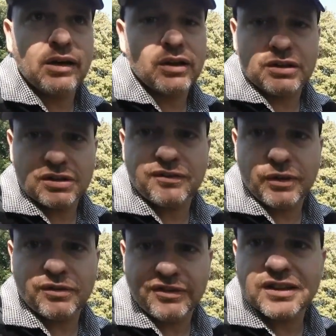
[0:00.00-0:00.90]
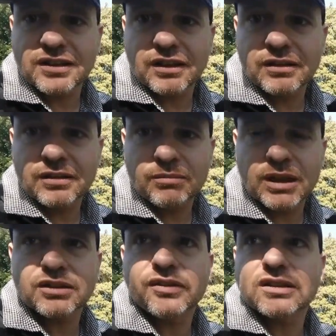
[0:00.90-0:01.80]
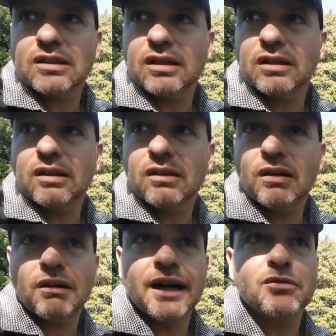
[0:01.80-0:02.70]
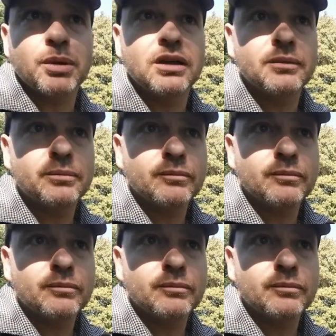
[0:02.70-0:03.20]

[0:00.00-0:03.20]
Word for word: I just feel fitter, much fitter than I have been.